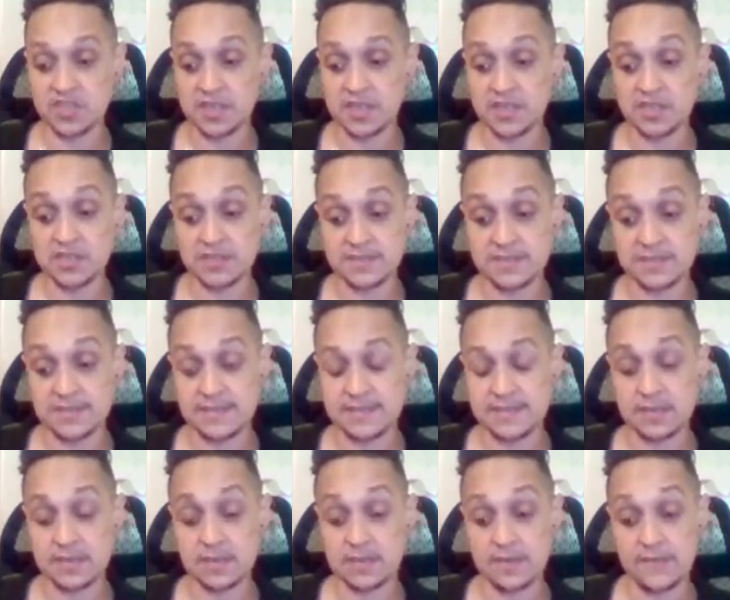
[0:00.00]
changes is
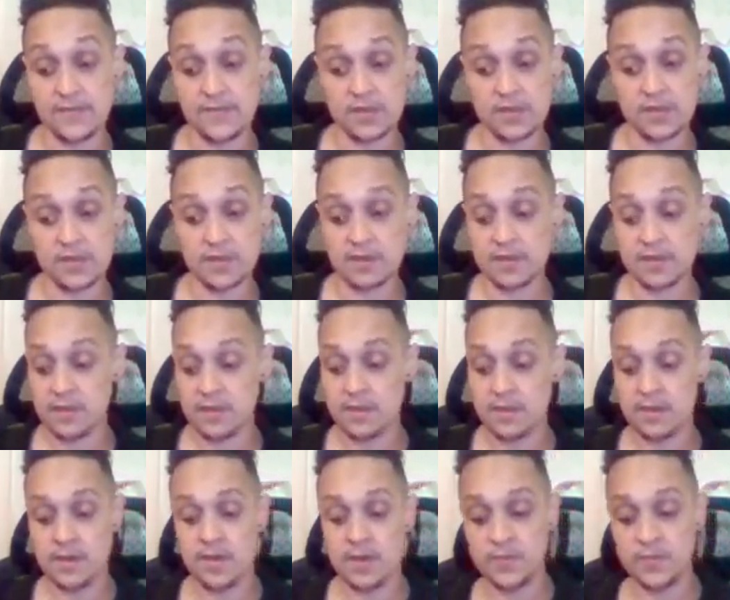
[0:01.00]
suddenly feeling
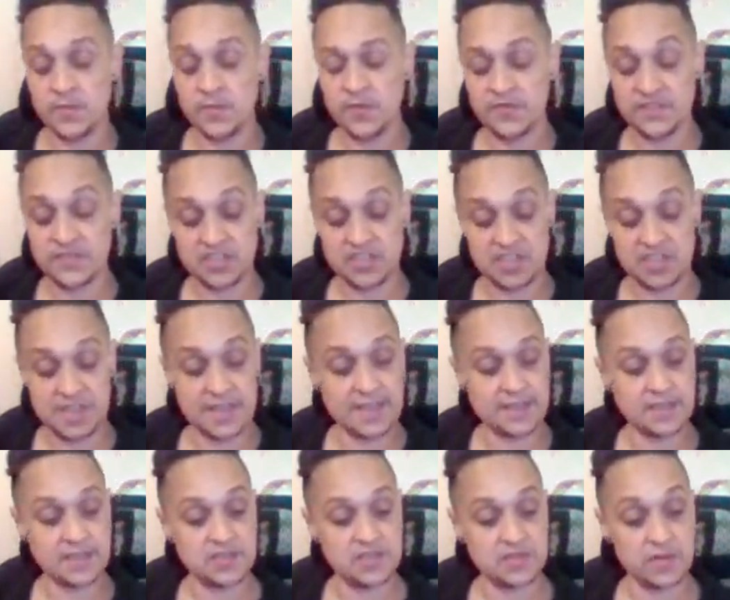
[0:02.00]
moved to
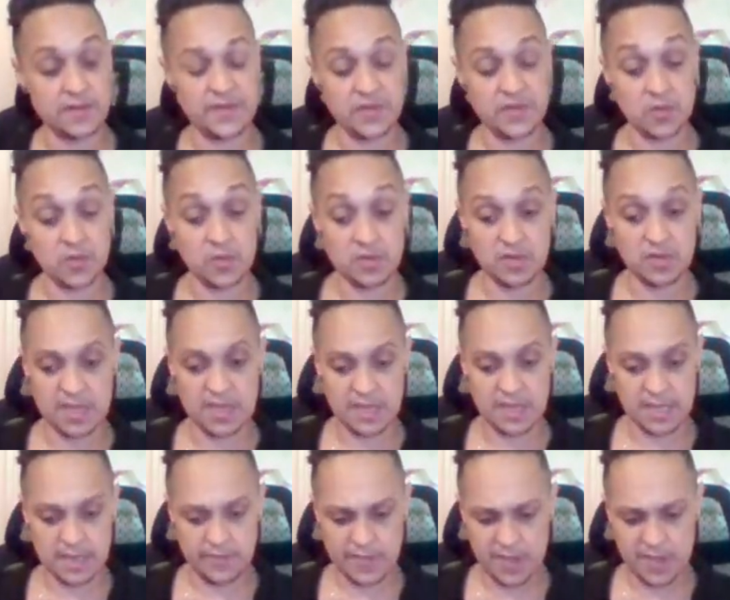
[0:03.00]
change, or if you're
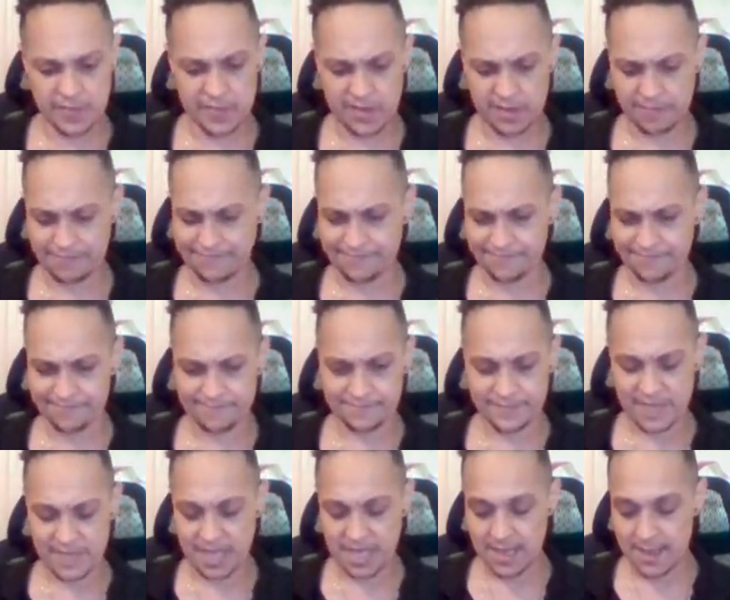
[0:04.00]
looking at maybe
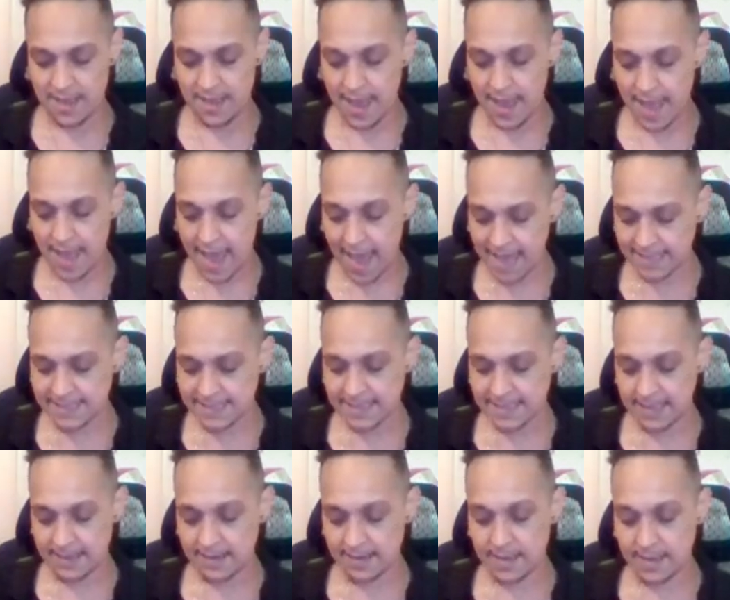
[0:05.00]

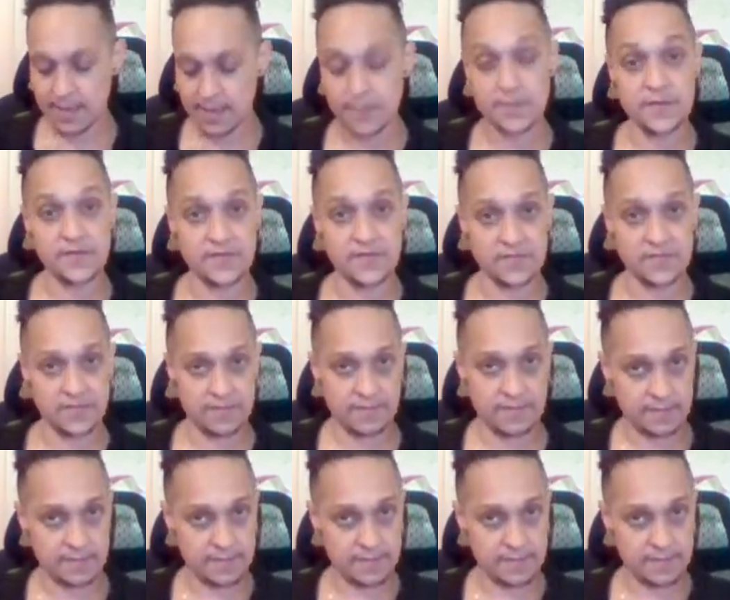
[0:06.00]
asking them if